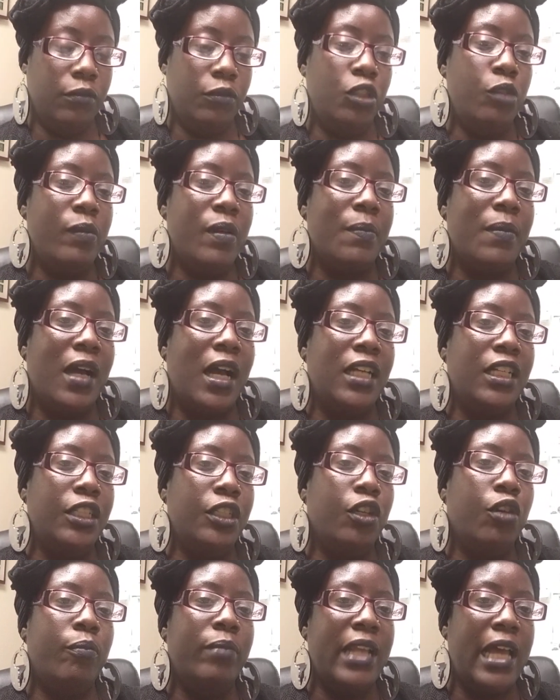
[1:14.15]
You've been
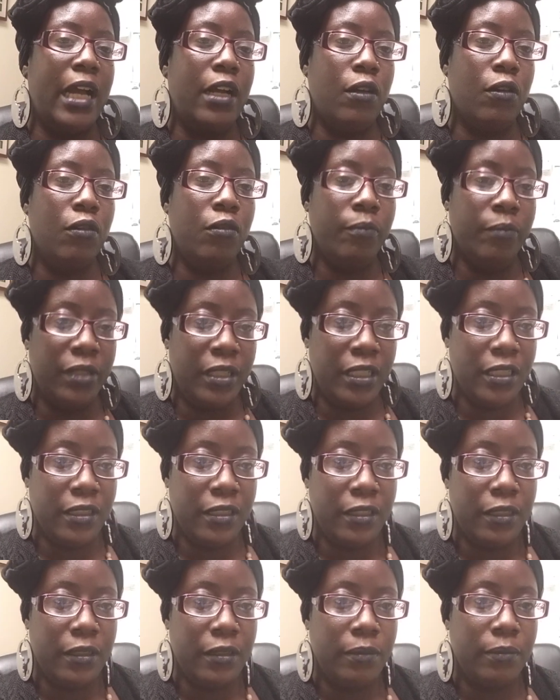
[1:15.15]
minding your black-owned
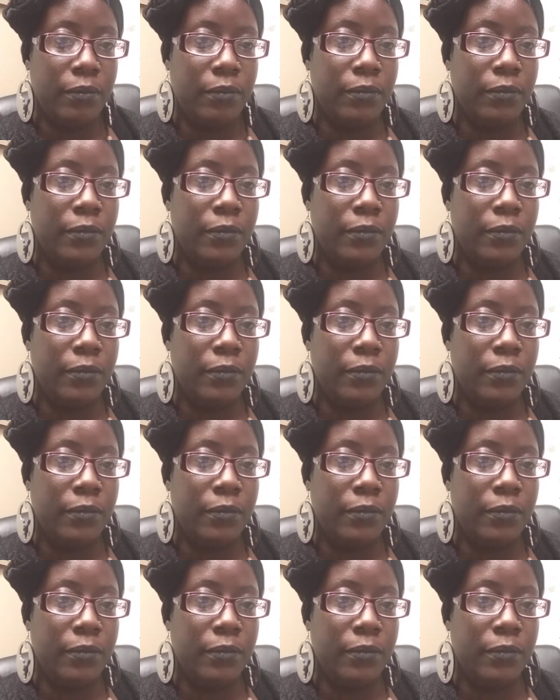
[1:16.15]
business.